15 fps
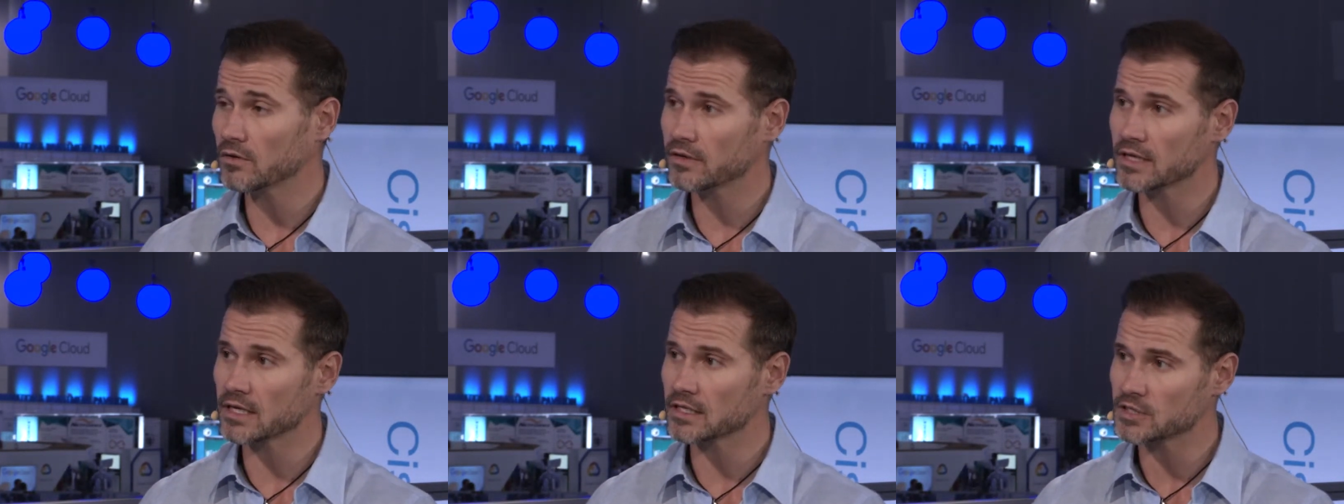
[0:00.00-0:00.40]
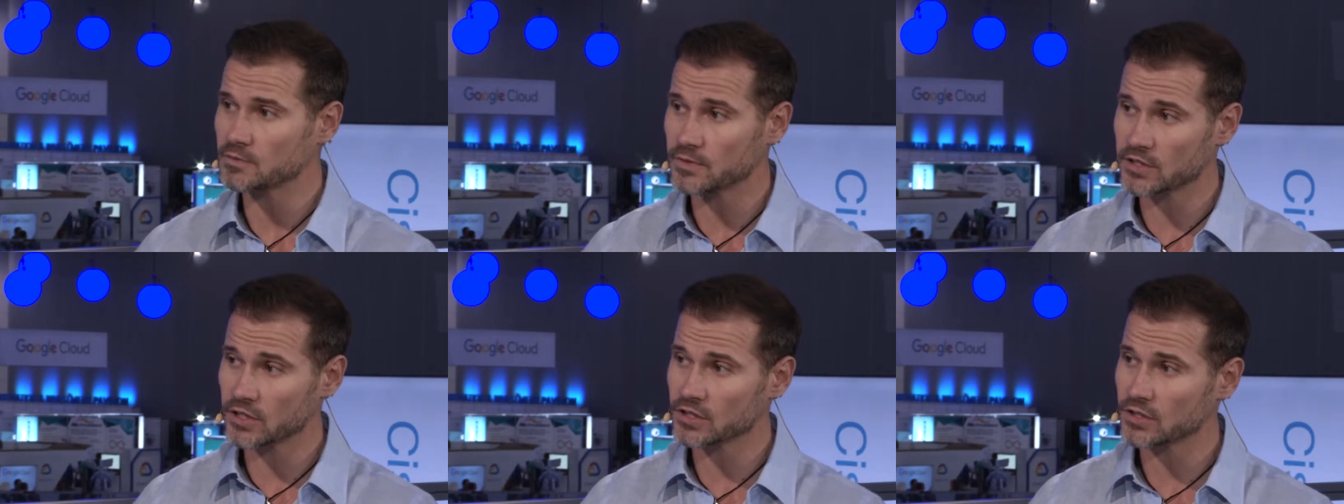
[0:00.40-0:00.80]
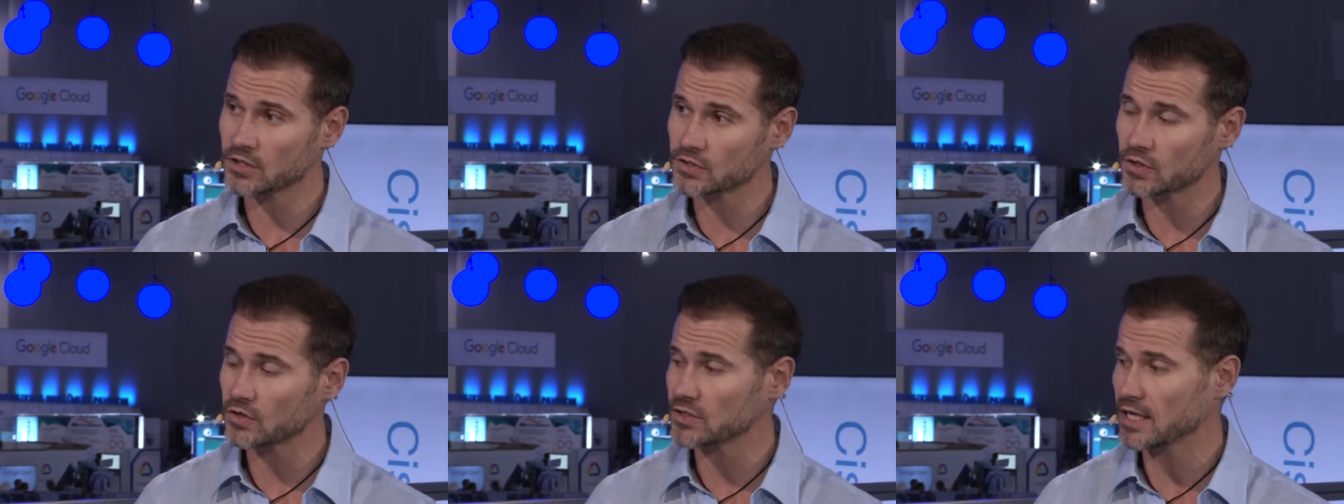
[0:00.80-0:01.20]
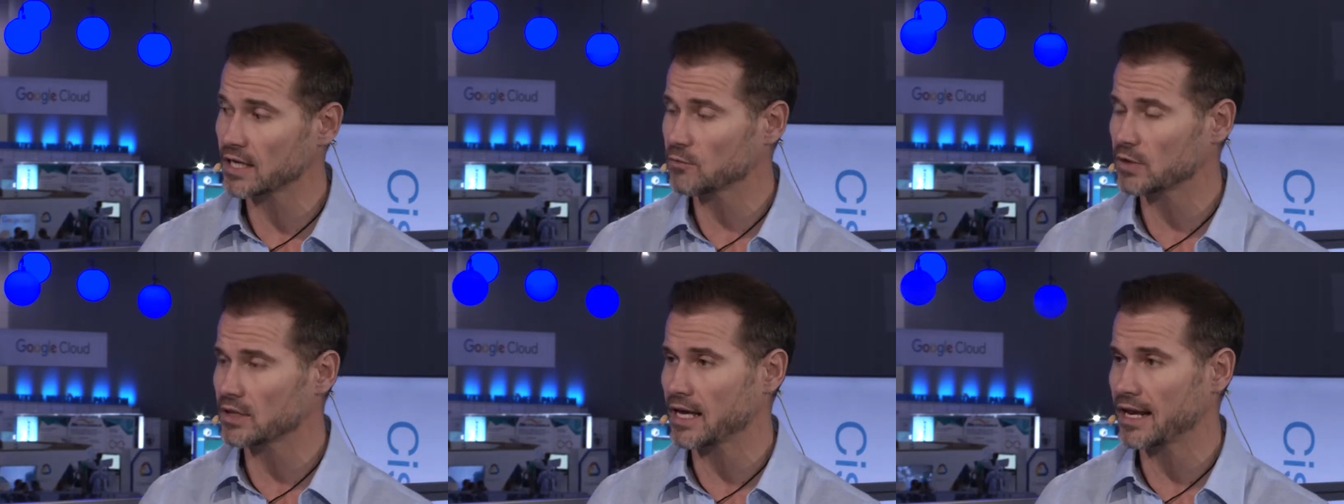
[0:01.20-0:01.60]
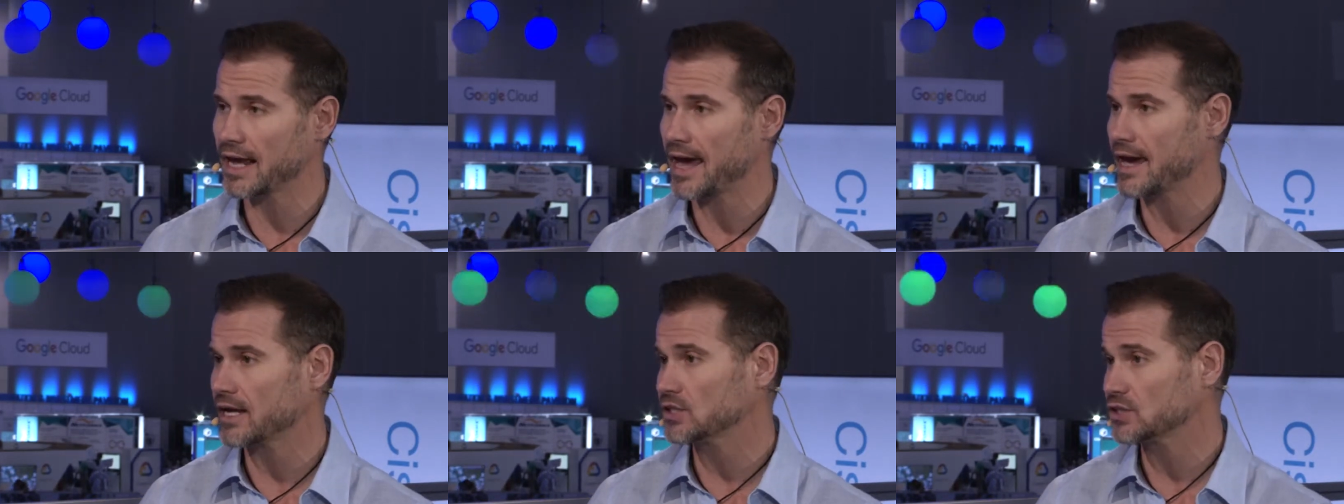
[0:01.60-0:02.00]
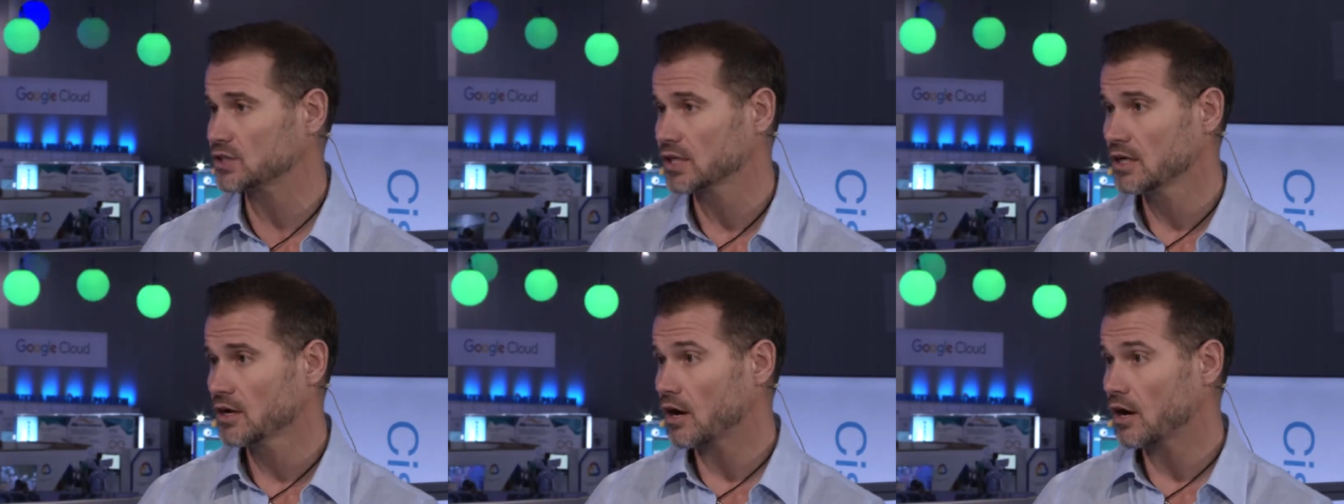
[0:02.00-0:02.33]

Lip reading: The disposition associated with that hash